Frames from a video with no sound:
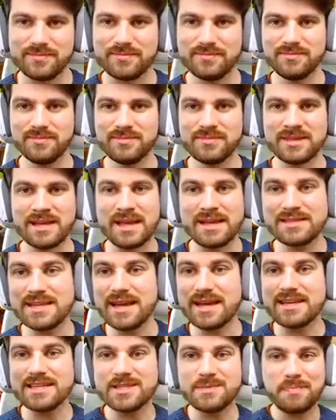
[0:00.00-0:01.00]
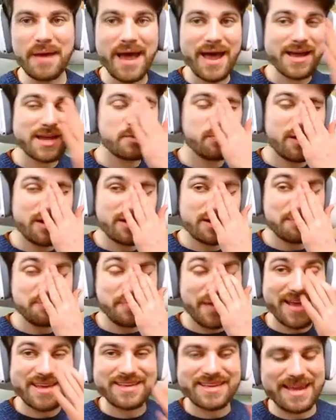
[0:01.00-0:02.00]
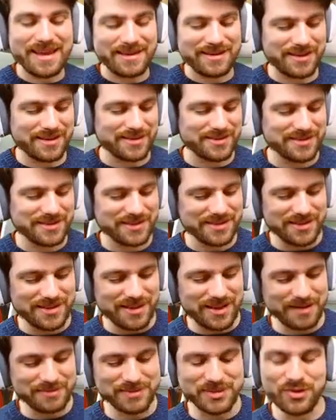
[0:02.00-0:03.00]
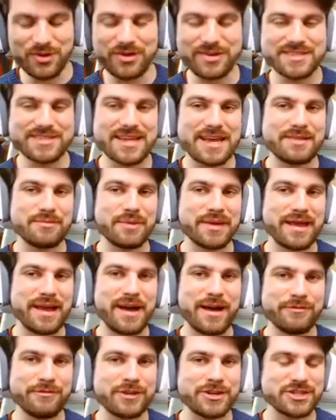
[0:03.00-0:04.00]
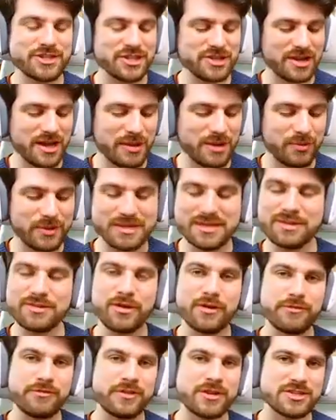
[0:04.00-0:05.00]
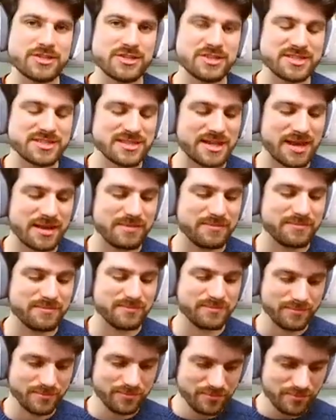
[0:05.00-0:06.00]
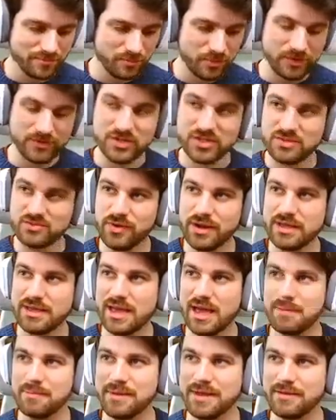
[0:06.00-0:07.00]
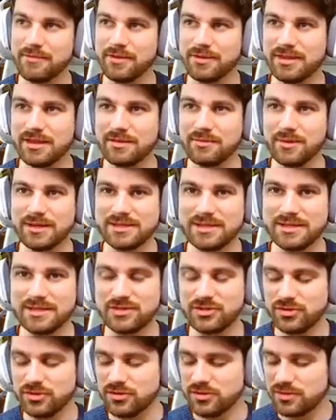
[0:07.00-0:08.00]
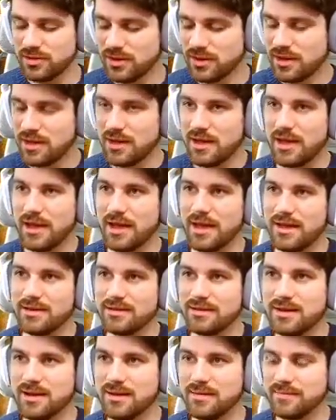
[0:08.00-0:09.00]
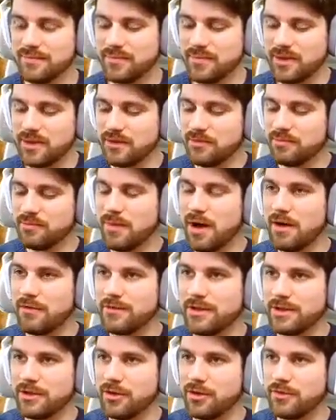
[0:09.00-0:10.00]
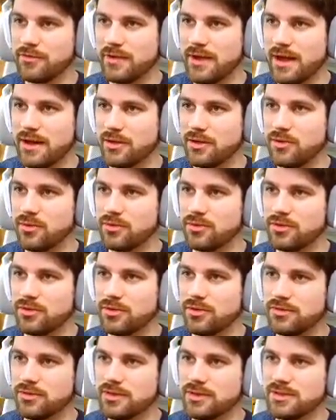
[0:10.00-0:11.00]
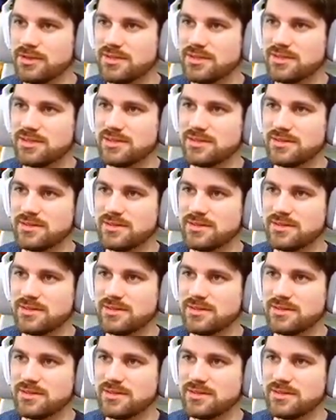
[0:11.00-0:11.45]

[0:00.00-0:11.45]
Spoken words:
Nita is back. Welcome back, Nita. I'm sorry to say that we are finishing up. We did not finish the set. We're just recapping everything we did do and marveling over how cool it all is.